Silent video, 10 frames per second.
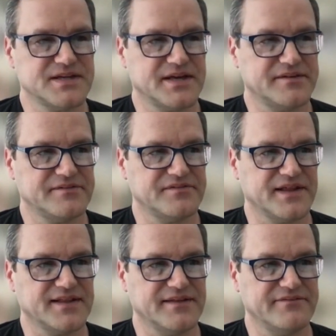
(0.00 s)
kind of
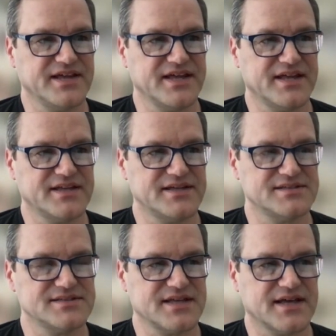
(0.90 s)
like living it,
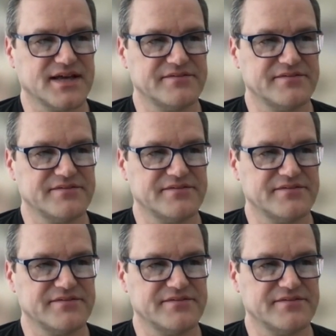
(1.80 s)
it's like